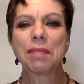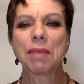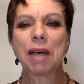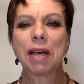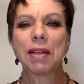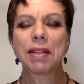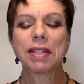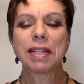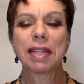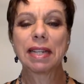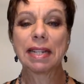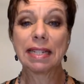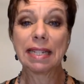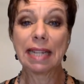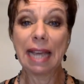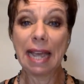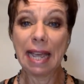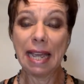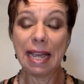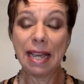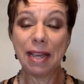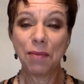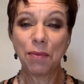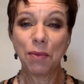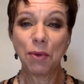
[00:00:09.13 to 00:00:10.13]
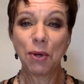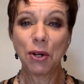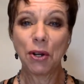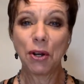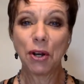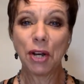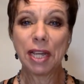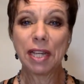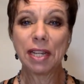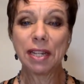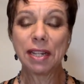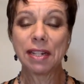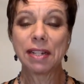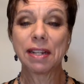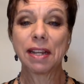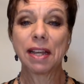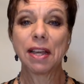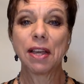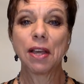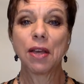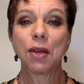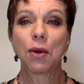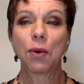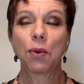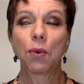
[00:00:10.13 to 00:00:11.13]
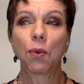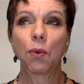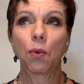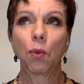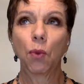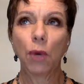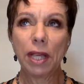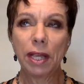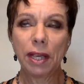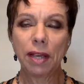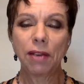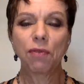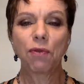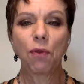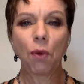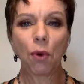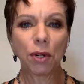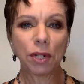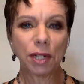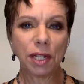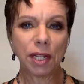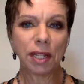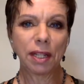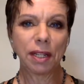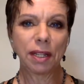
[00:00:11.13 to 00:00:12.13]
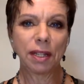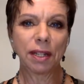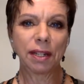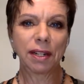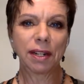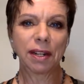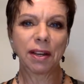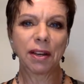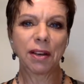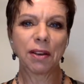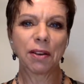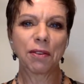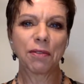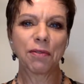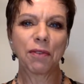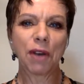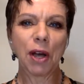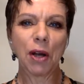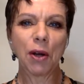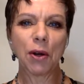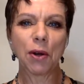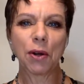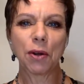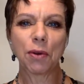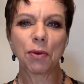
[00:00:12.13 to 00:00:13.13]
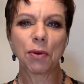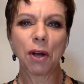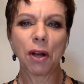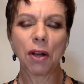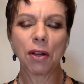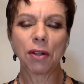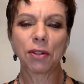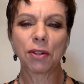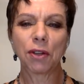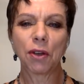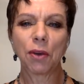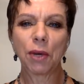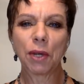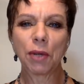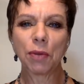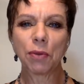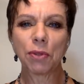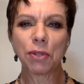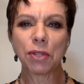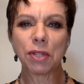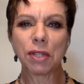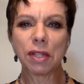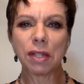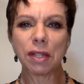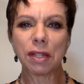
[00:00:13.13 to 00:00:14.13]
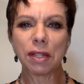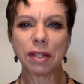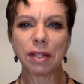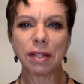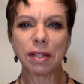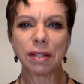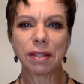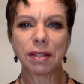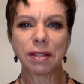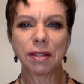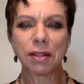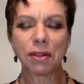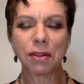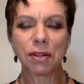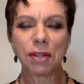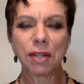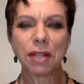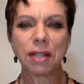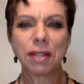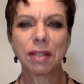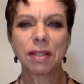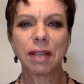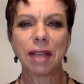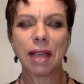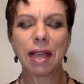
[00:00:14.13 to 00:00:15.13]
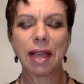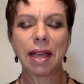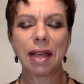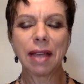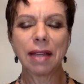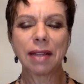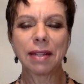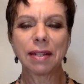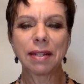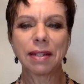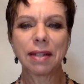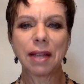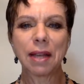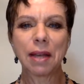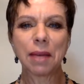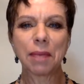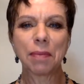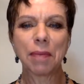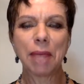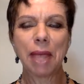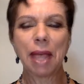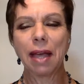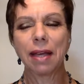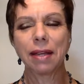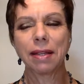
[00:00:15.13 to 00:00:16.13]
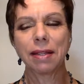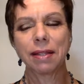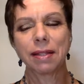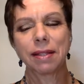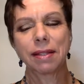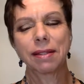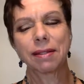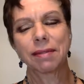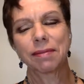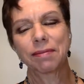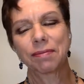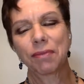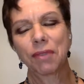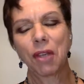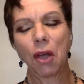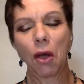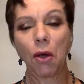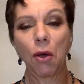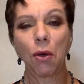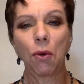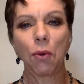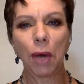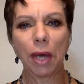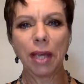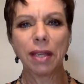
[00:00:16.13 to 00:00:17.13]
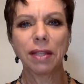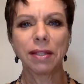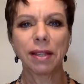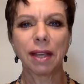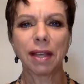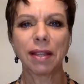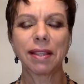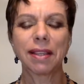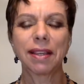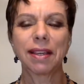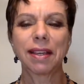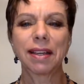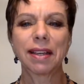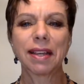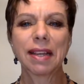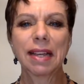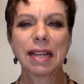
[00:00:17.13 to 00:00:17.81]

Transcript: Today, we're in week 14 of our ongoing resilience series. And as always, I think